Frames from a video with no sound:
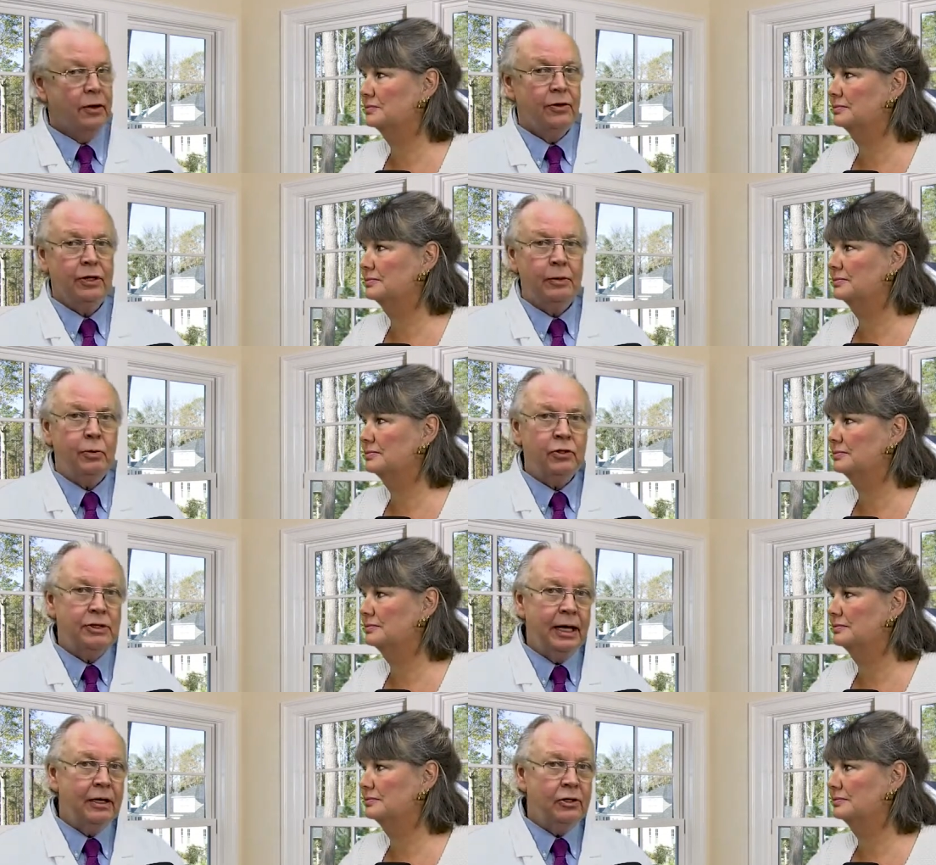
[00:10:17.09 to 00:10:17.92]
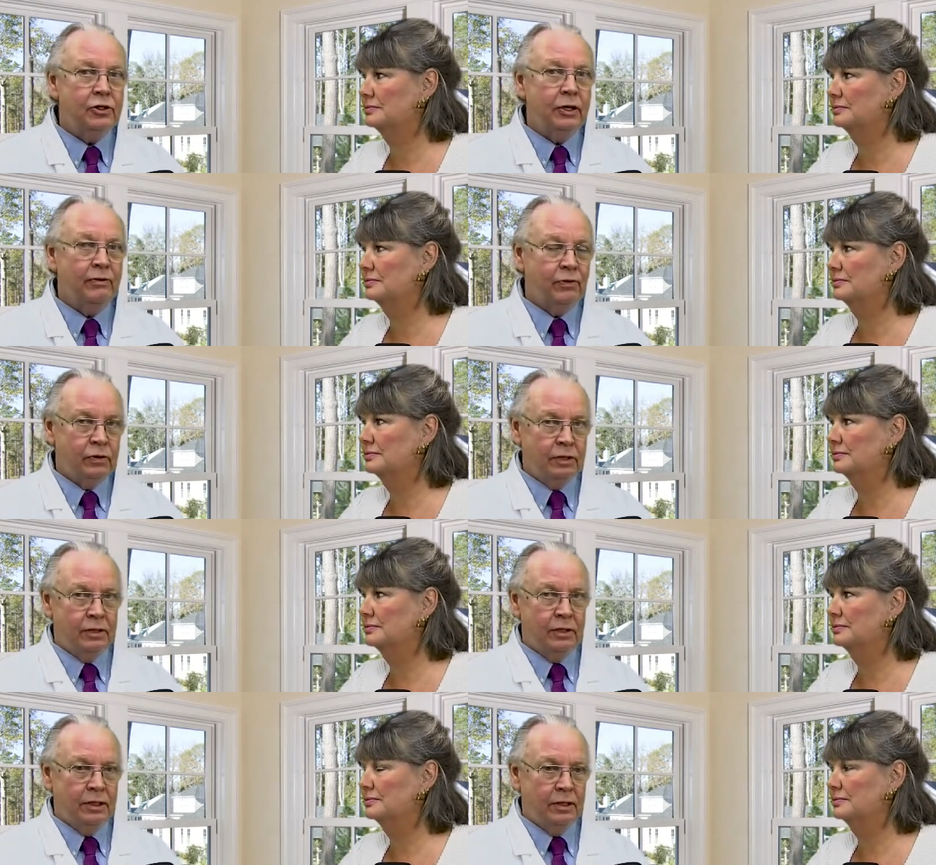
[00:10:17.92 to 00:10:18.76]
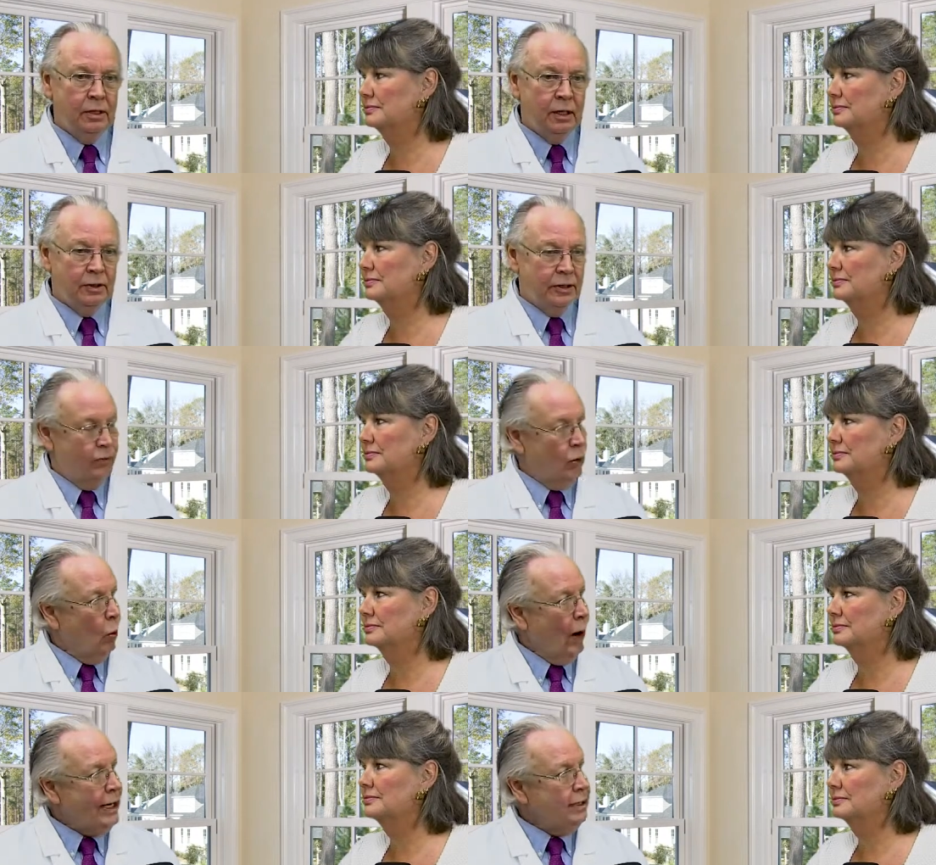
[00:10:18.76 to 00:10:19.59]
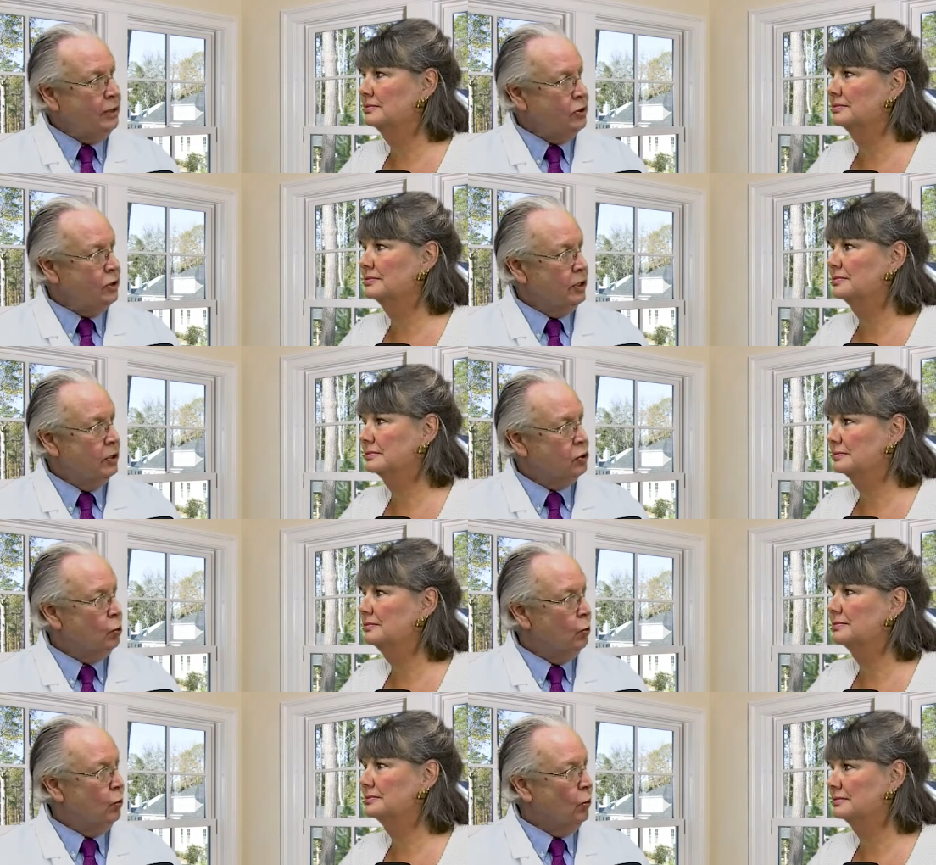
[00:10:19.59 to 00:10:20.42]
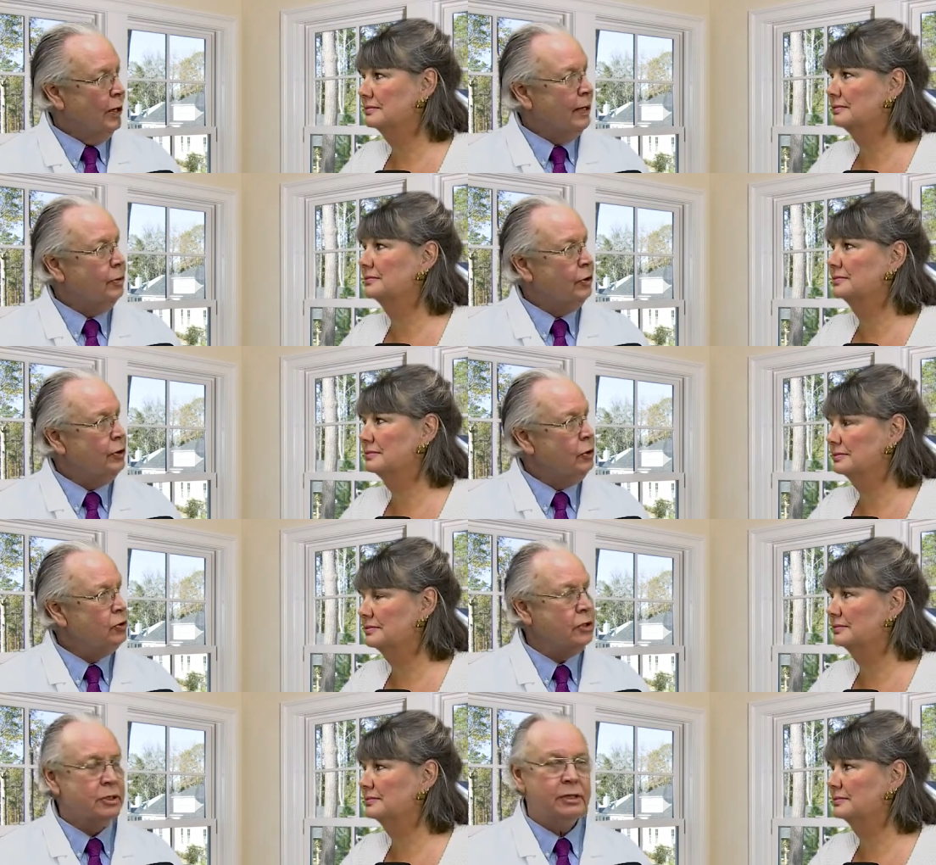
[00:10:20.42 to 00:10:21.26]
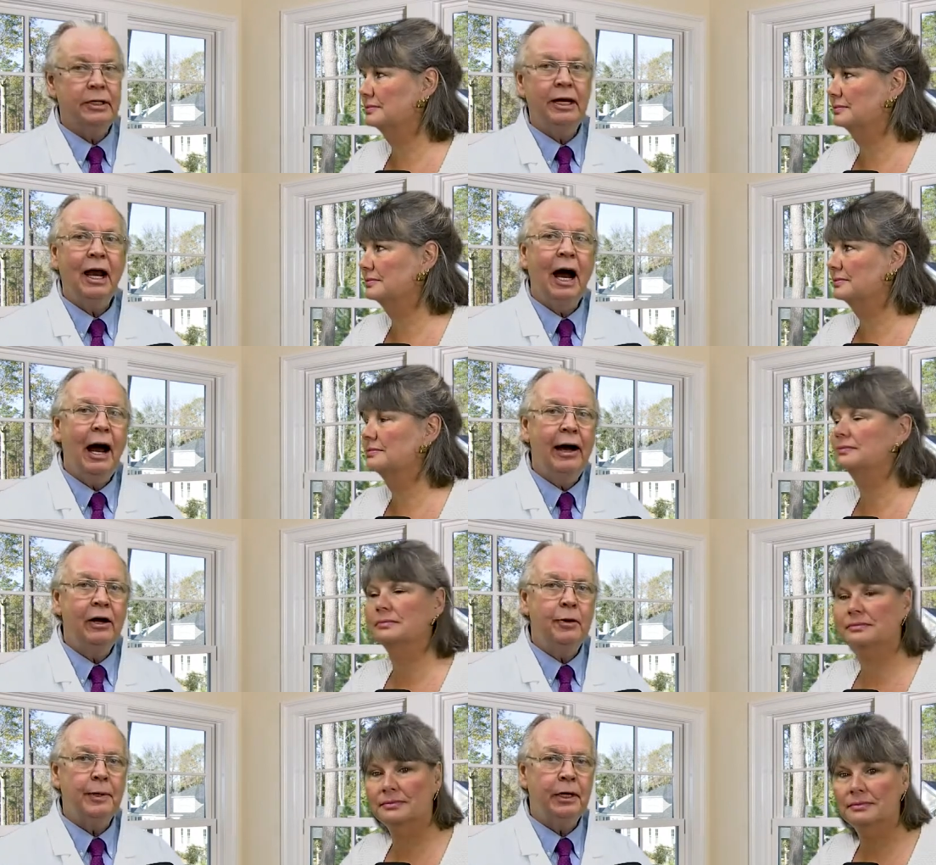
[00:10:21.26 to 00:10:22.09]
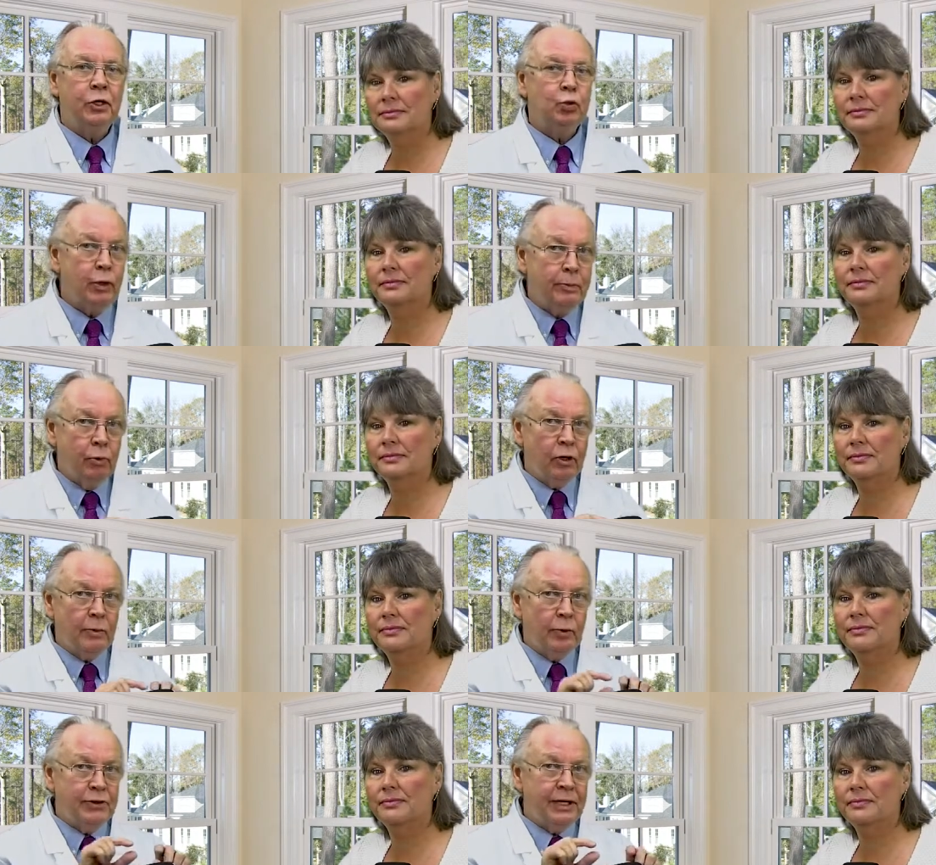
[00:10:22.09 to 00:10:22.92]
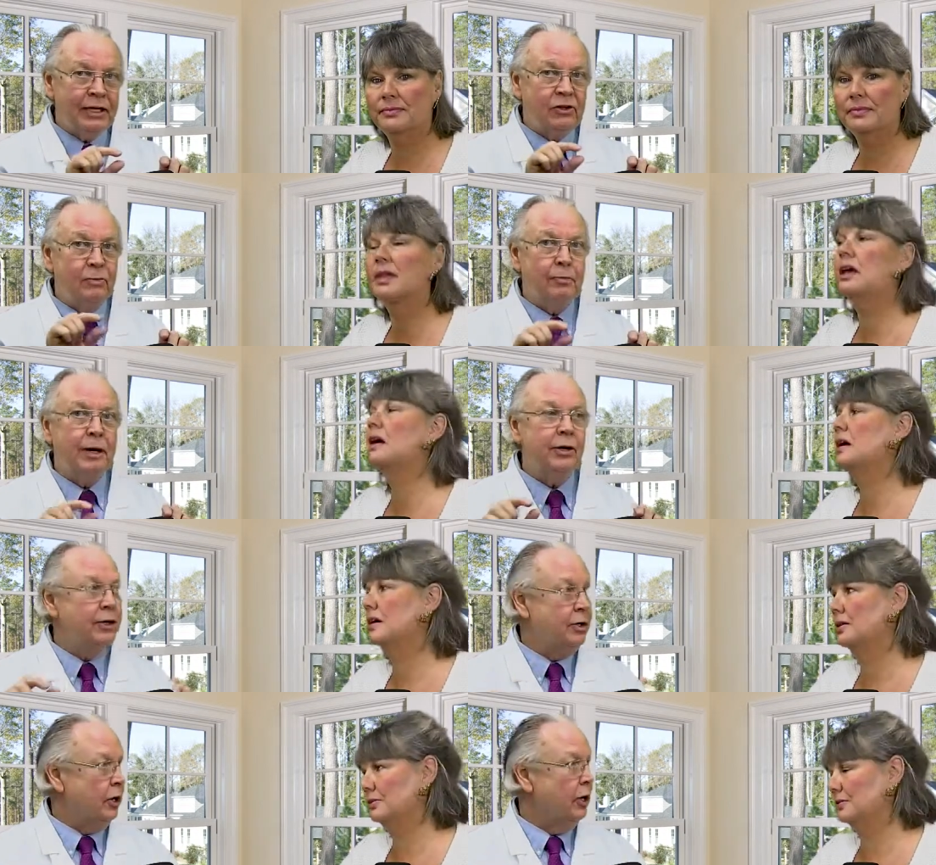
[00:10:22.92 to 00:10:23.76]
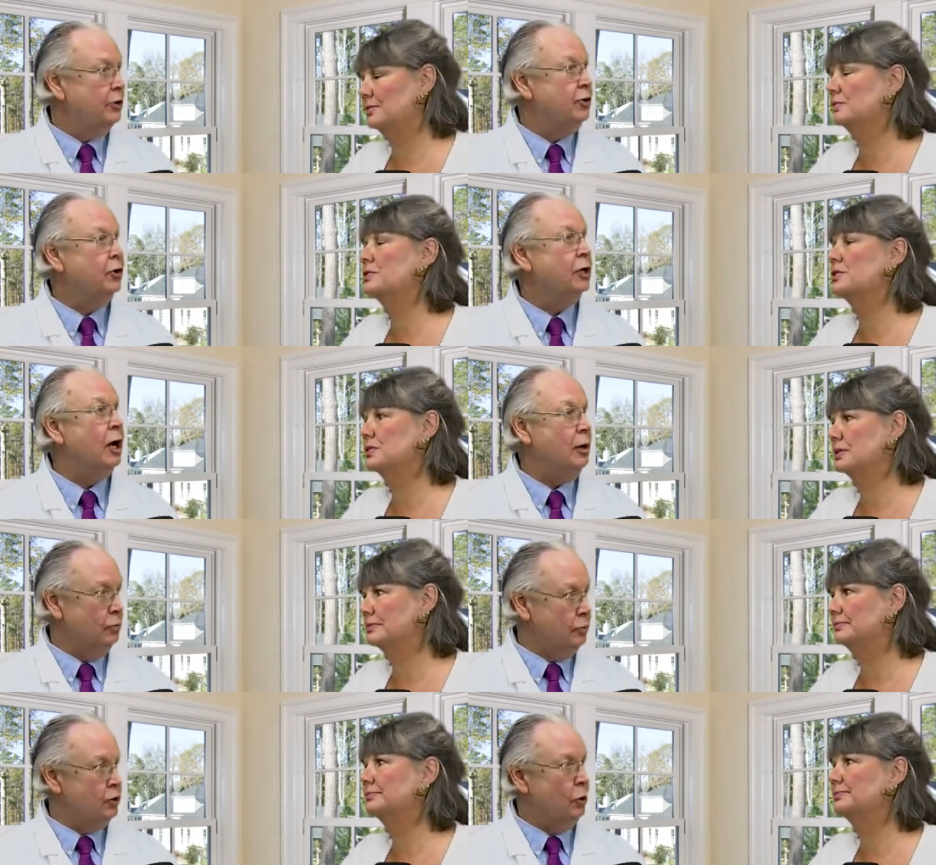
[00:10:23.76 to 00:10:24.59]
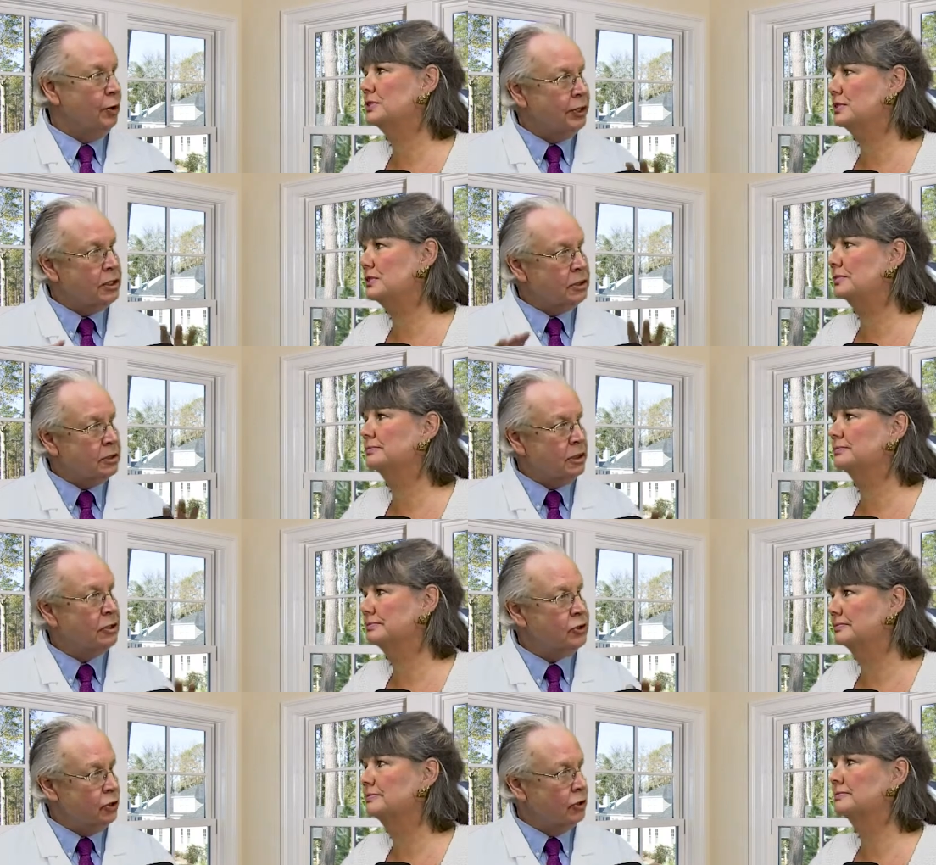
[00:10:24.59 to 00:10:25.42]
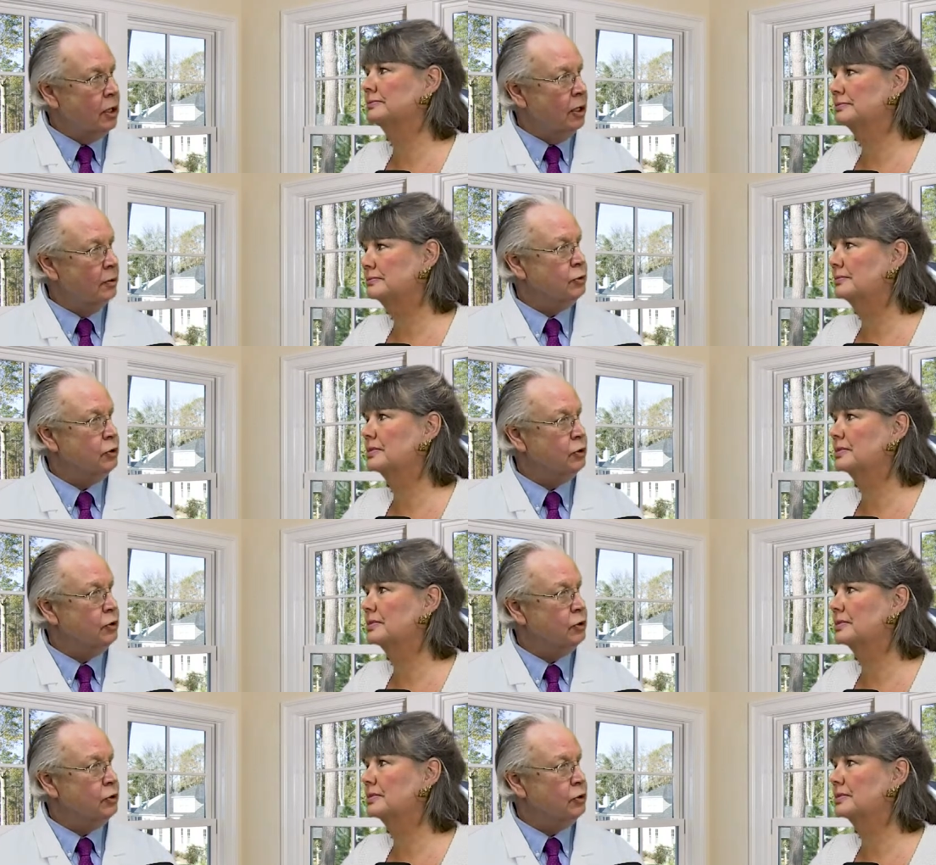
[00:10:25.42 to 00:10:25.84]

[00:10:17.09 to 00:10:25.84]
Speaker 1: the percentage of the, the uh, different whitening gels we're able to use is a little higher because we put a protective barrier on your gums so it doesn't touch your gums.